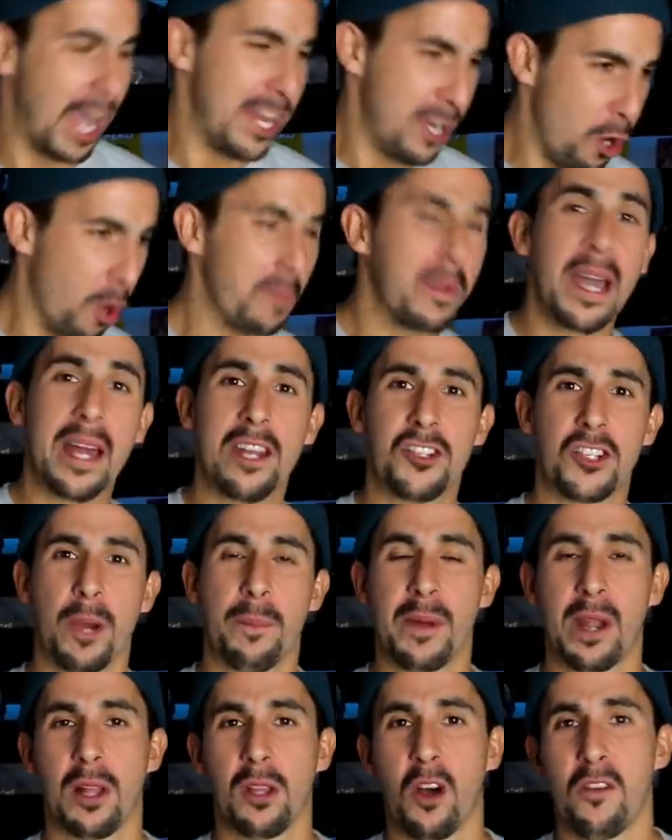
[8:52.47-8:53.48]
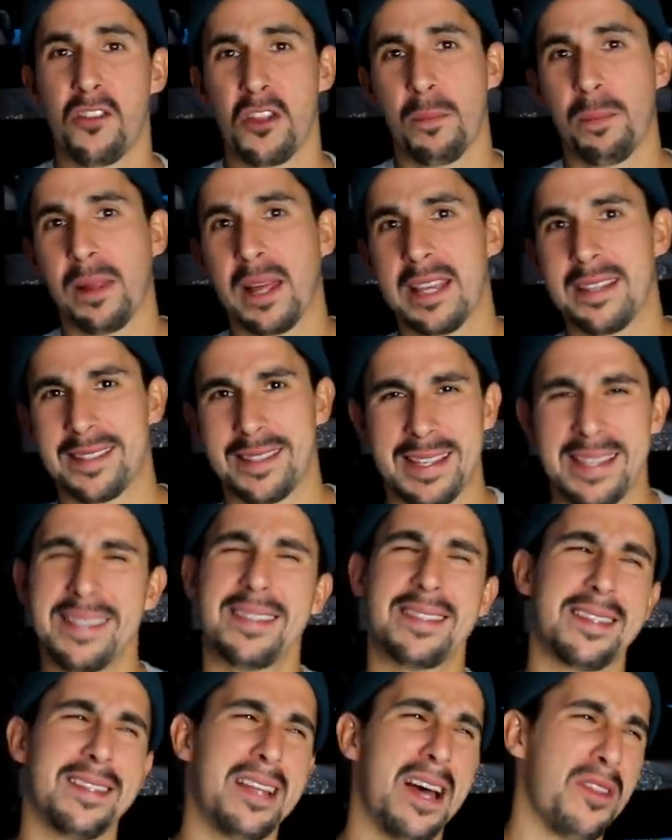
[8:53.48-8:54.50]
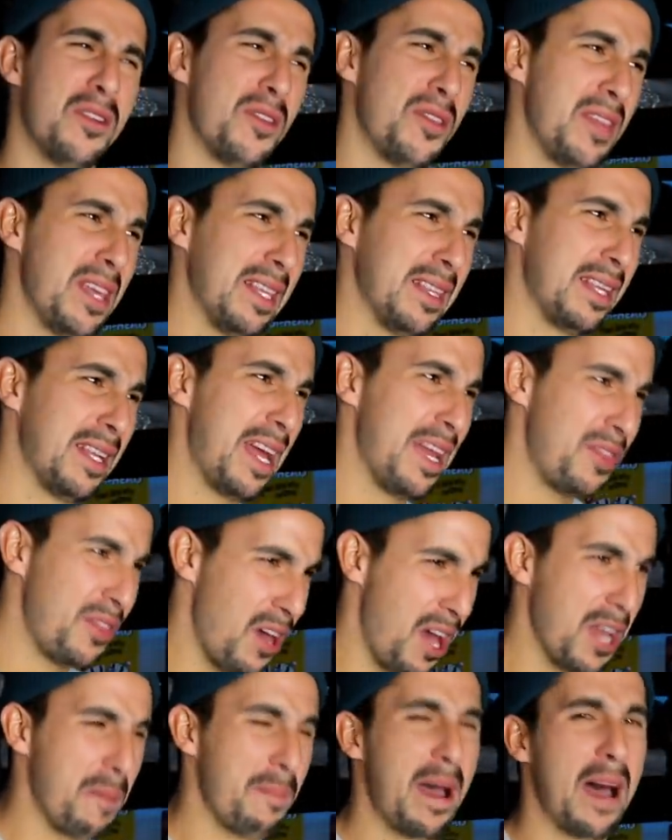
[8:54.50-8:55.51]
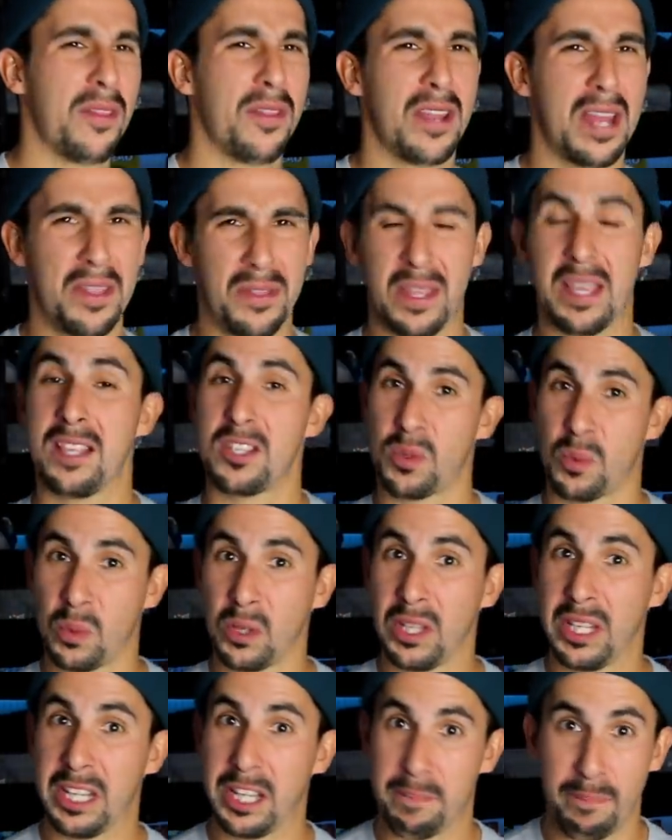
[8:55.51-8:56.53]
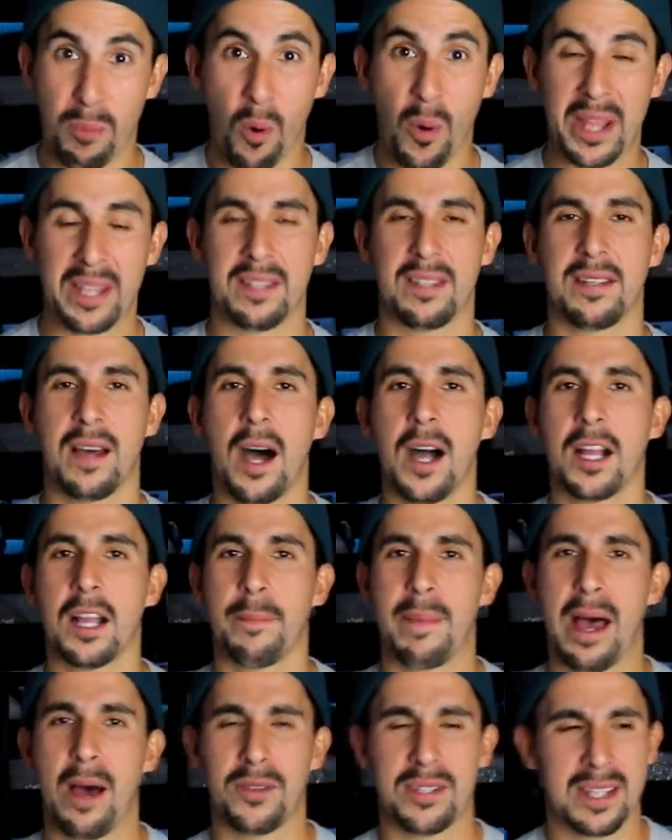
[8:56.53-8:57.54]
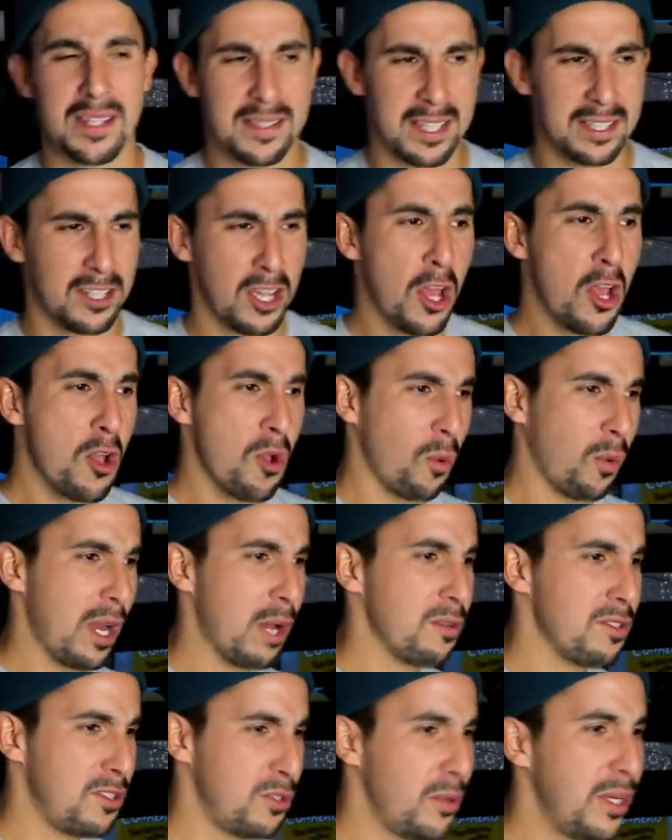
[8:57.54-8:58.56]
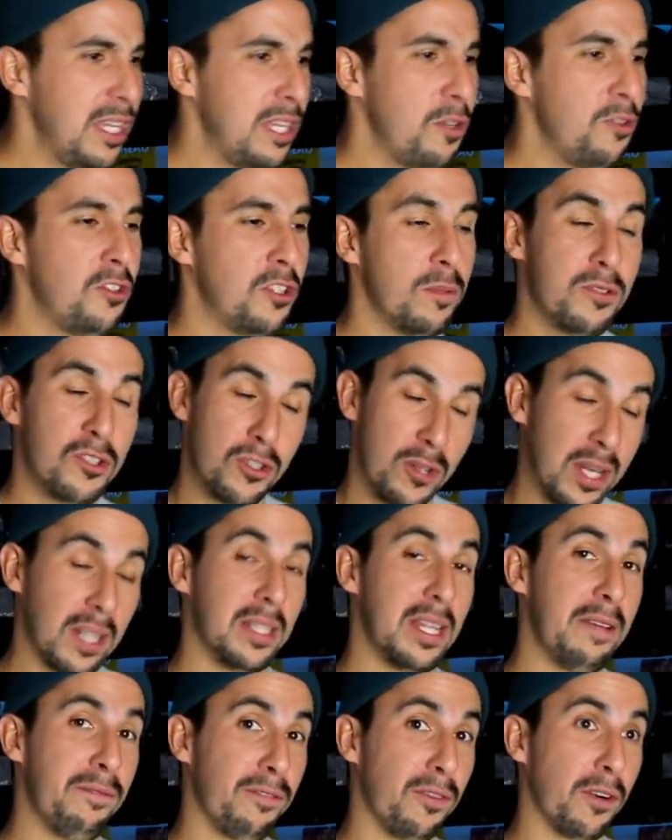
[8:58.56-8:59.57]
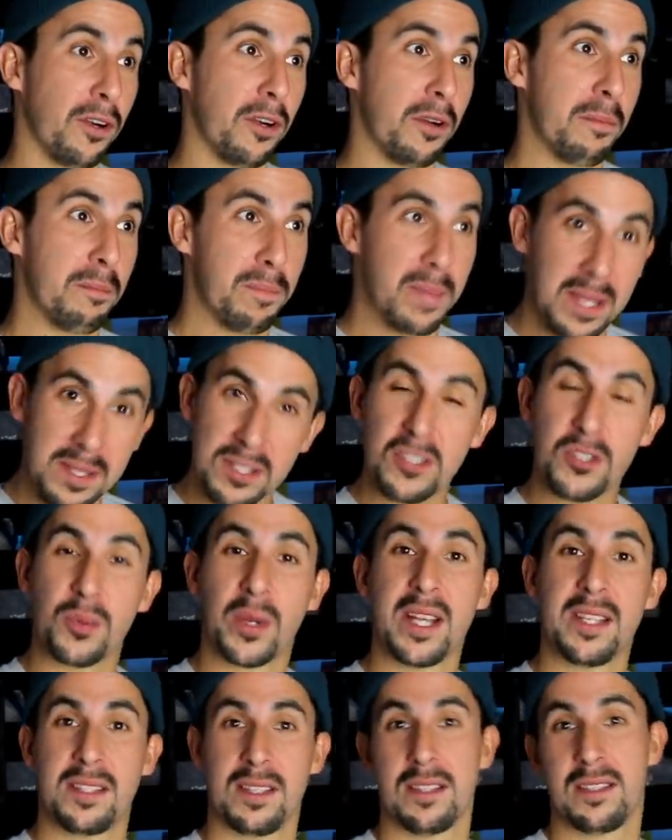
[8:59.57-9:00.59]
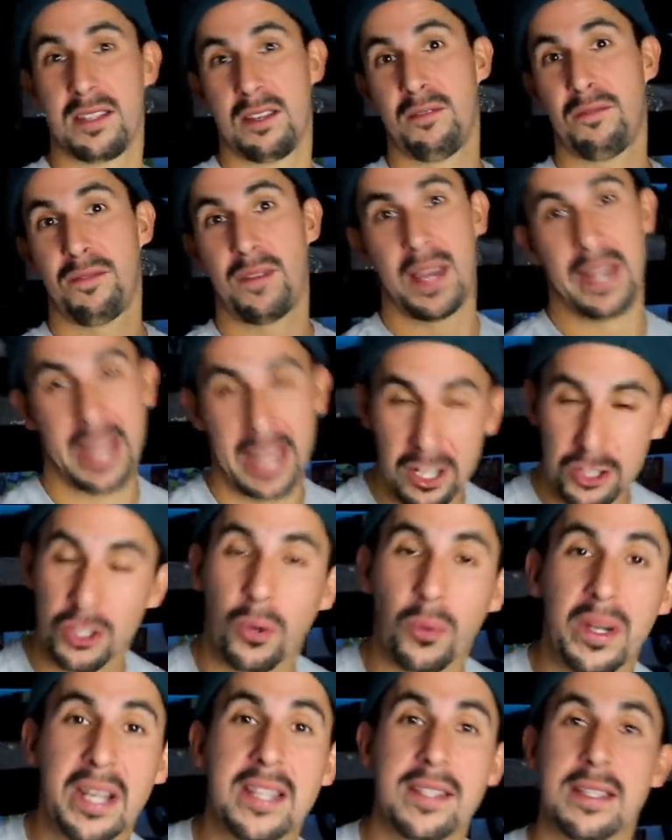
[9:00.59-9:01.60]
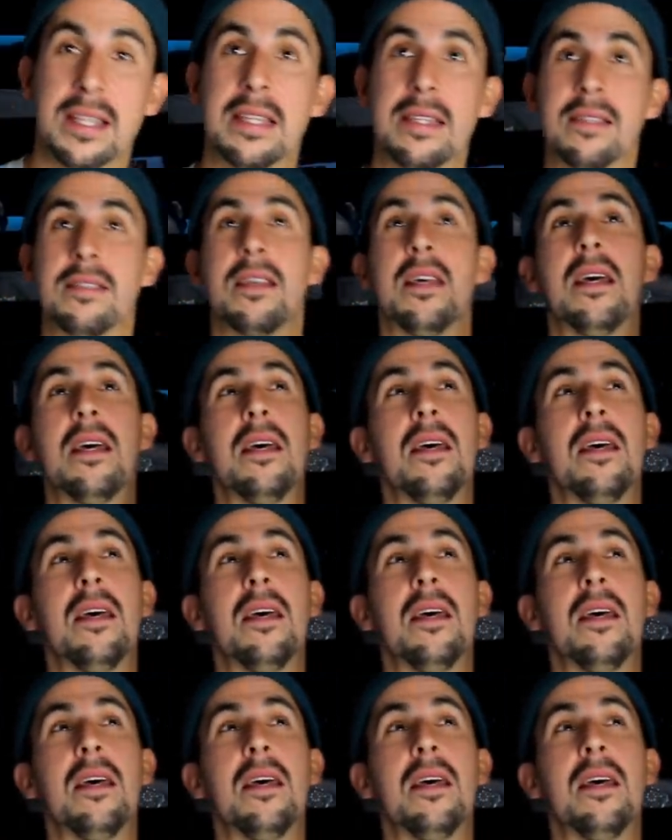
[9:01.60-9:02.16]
I know I'm kind of jumping all over the place, and this is another thing that I thought about that I think is a really good point to talk about is that when I was doing YouTube strictly for business reasons and financial reasons,